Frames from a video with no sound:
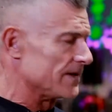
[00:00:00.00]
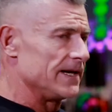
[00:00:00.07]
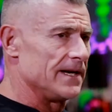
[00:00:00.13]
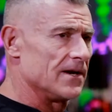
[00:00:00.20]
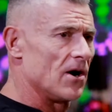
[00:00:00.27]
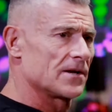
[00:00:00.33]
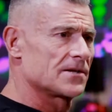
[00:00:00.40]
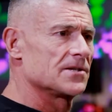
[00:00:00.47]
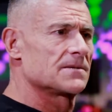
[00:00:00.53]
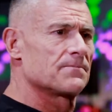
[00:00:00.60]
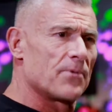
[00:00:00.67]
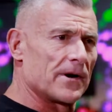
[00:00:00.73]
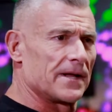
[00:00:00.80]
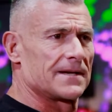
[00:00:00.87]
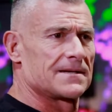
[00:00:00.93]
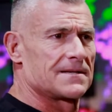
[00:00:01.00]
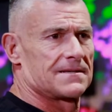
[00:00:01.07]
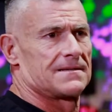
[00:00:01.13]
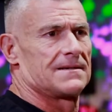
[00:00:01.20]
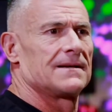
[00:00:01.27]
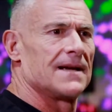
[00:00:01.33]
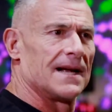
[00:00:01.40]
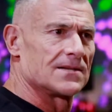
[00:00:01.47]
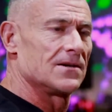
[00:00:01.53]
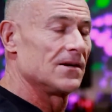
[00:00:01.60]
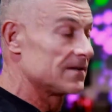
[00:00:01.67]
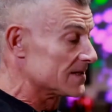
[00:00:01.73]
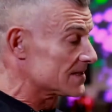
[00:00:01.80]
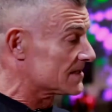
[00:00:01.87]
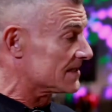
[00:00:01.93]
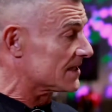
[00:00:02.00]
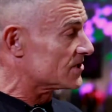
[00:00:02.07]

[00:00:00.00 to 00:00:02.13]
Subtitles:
the hottest products catalog. This is